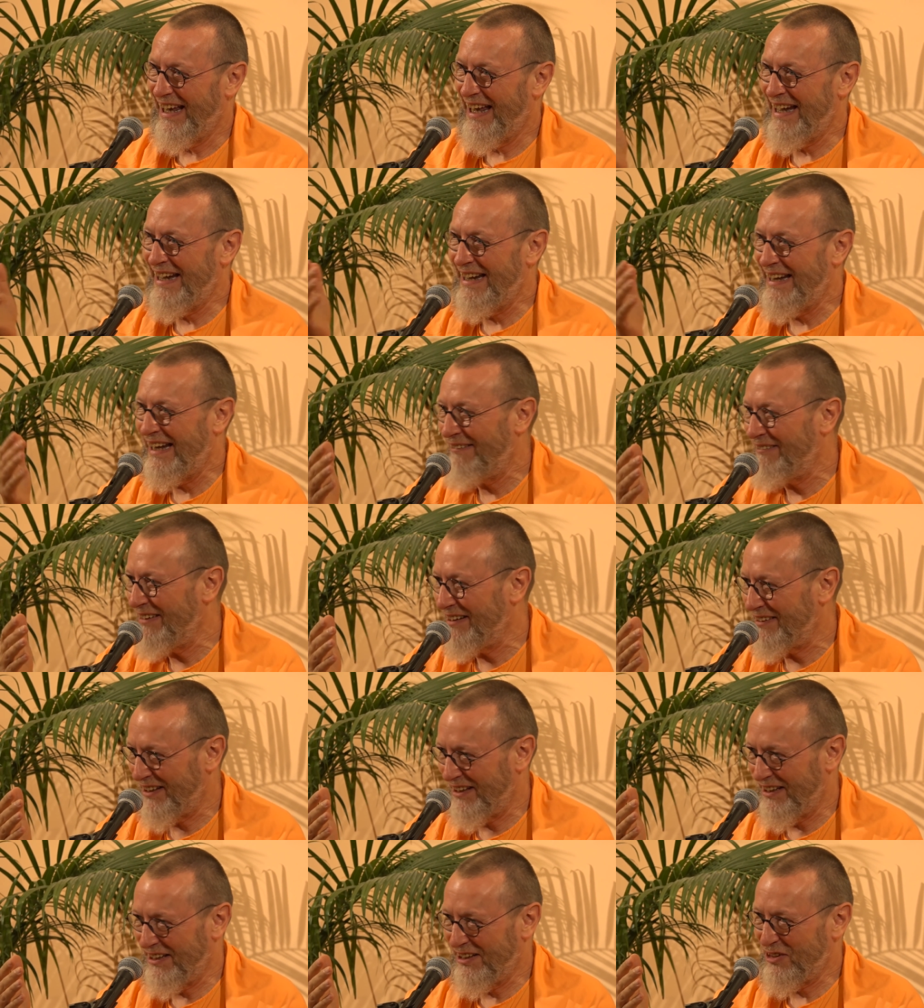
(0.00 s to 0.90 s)
And
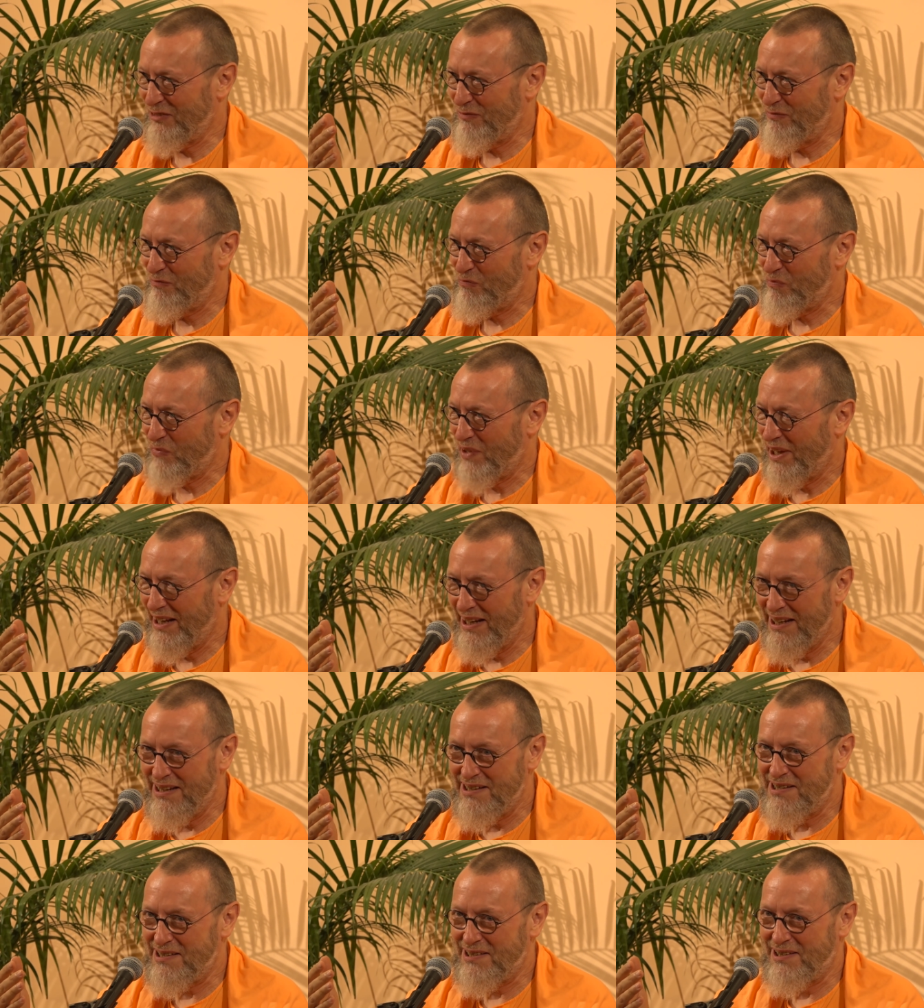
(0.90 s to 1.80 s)
everything
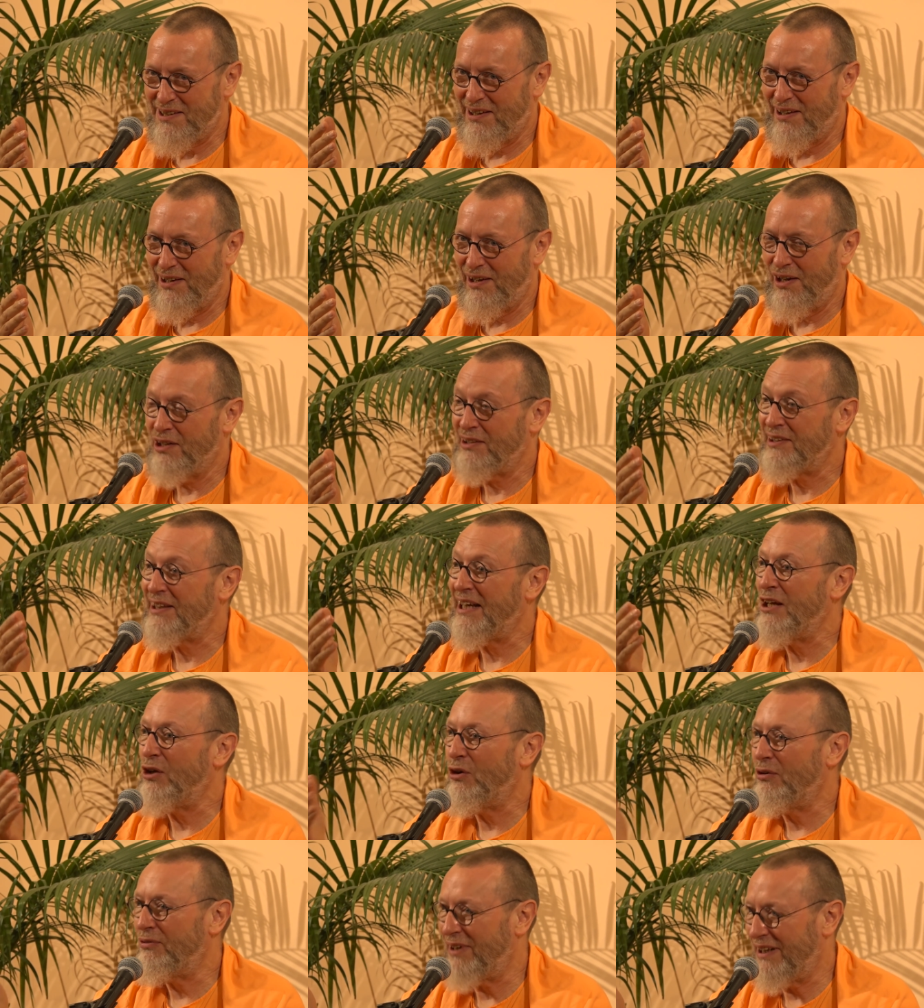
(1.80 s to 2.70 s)
is a
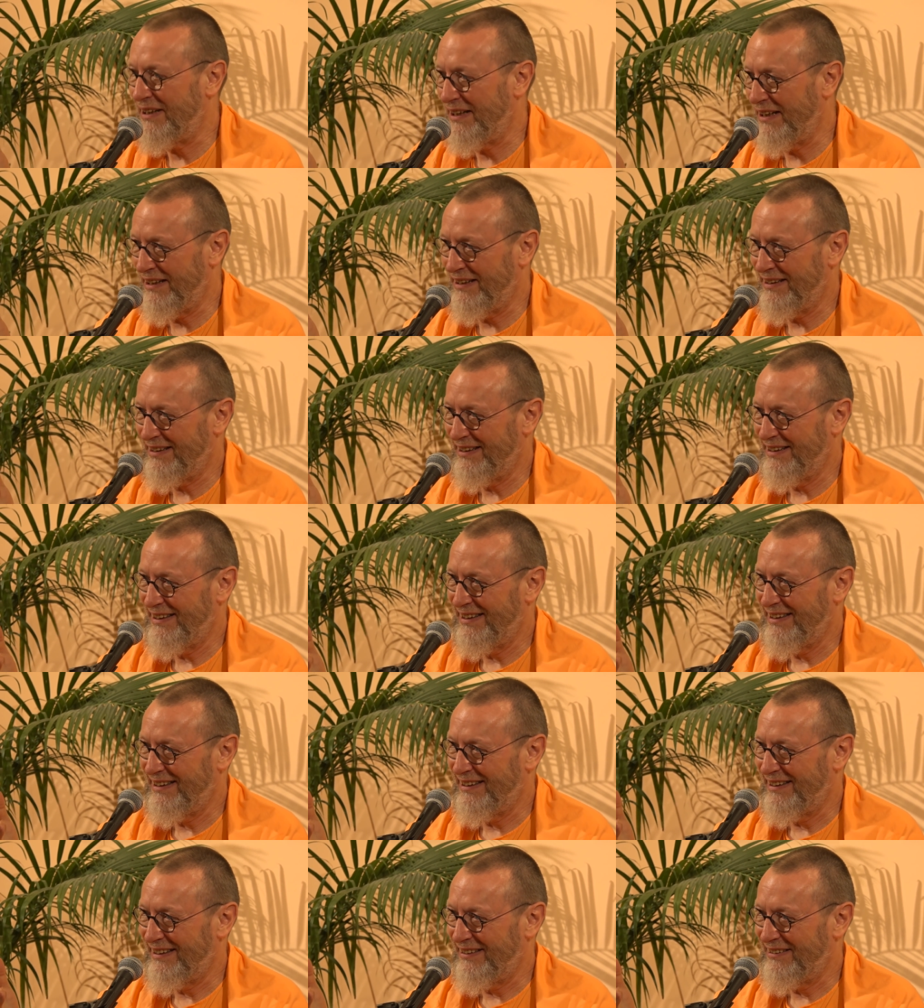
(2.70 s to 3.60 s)
theophany.
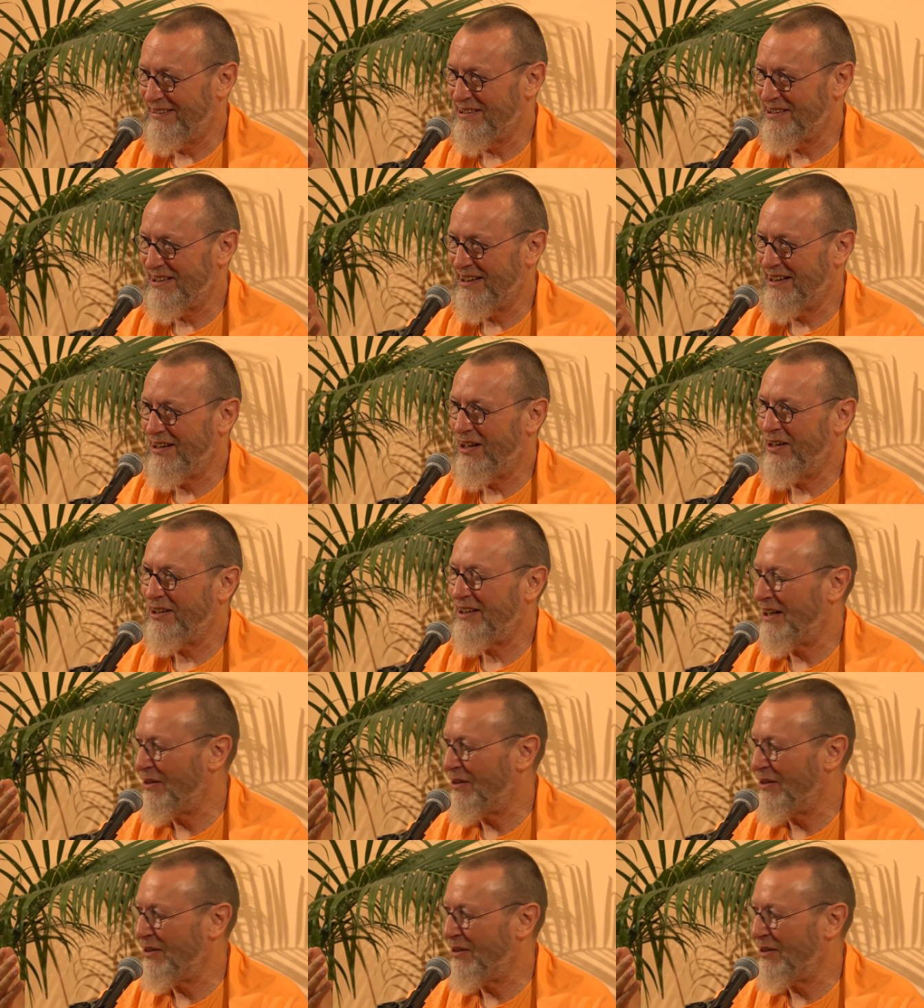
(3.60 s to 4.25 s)
You see, a